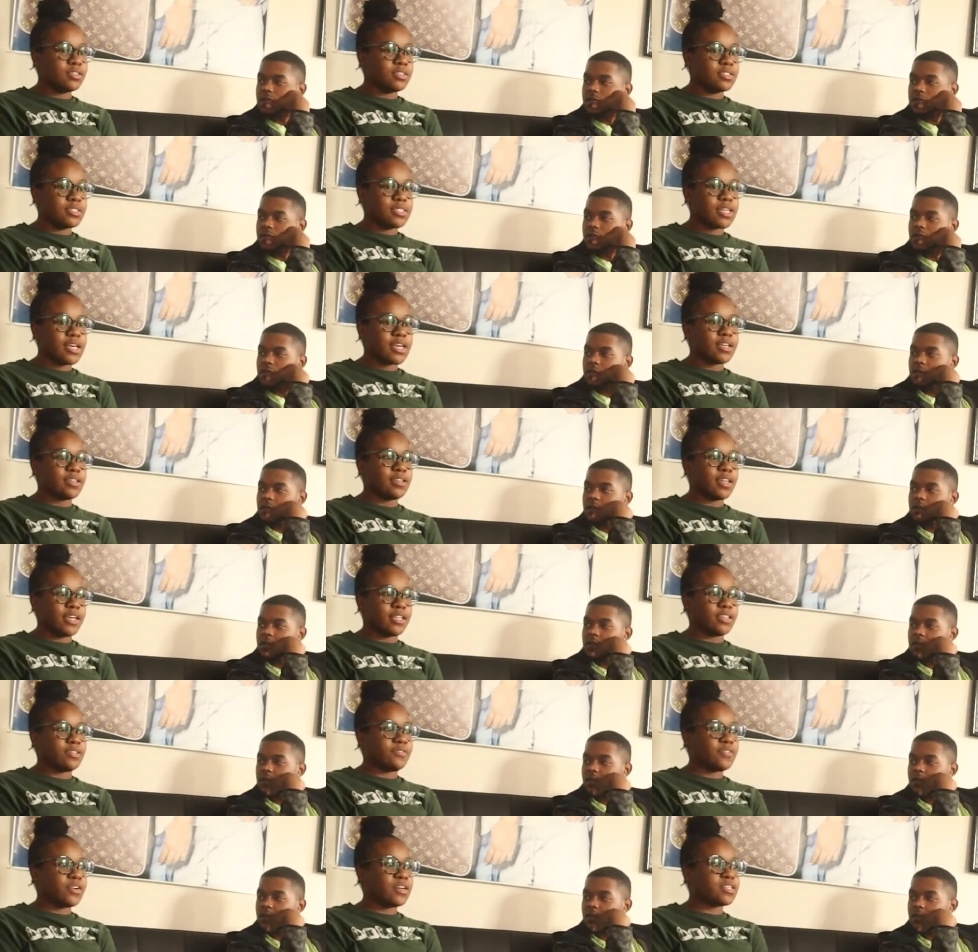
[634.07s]
Speaker 1: the sec-
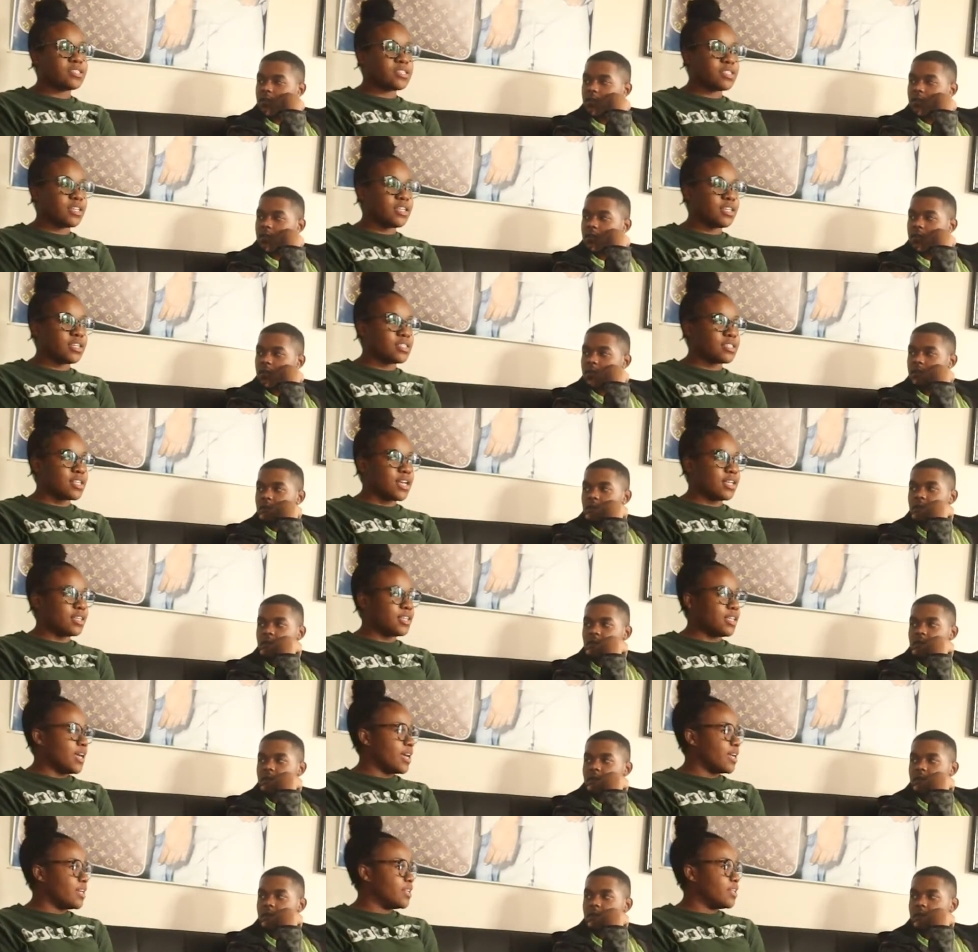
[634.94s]
like the first thing is
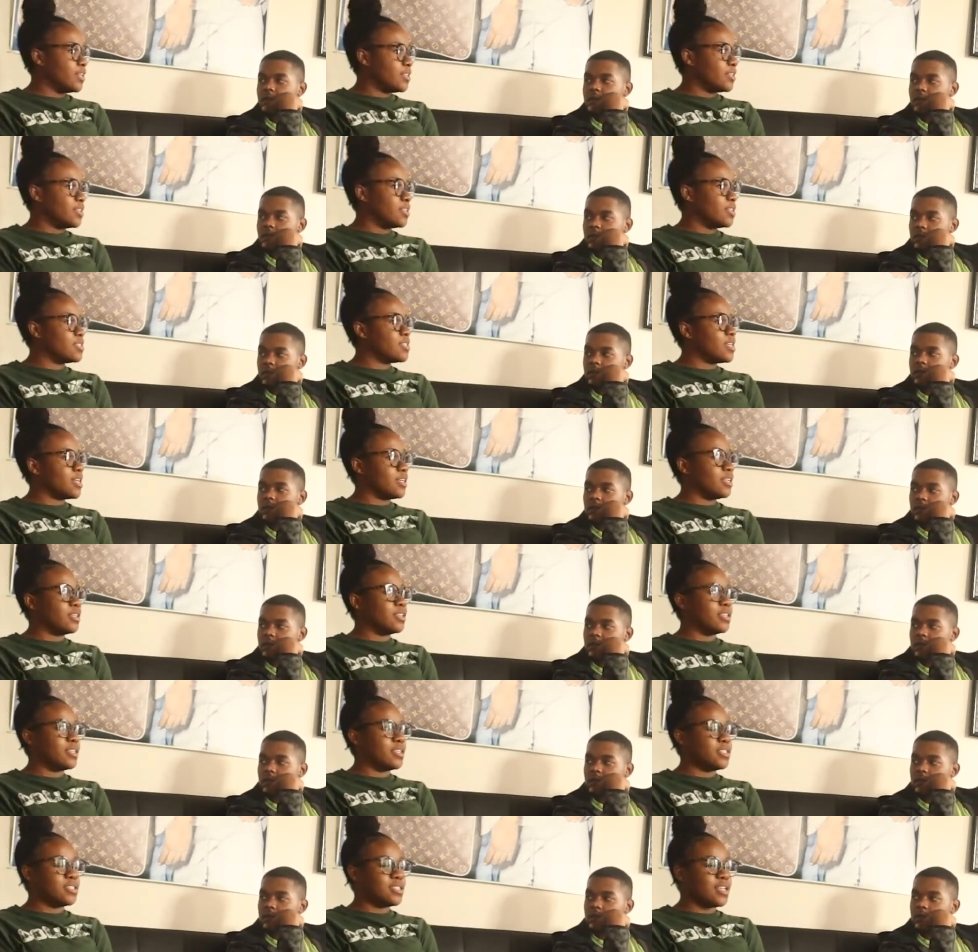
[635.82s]
like the idea, and then the
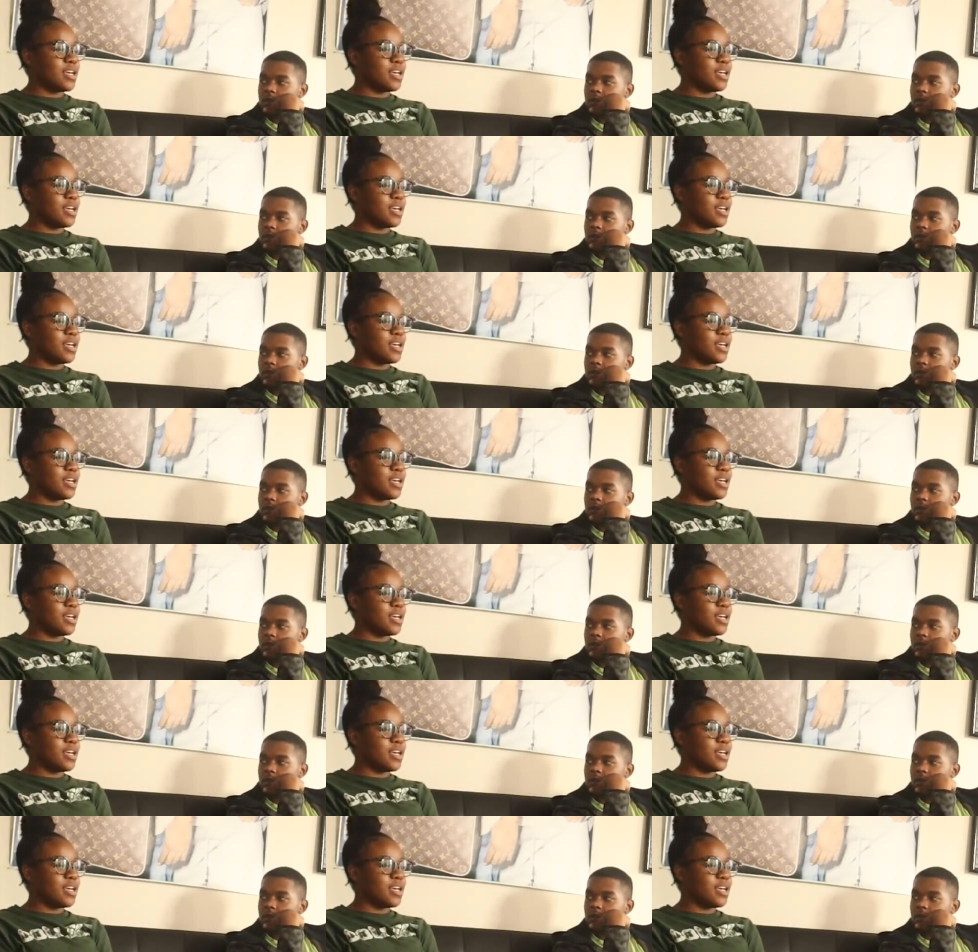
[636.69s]
second thing is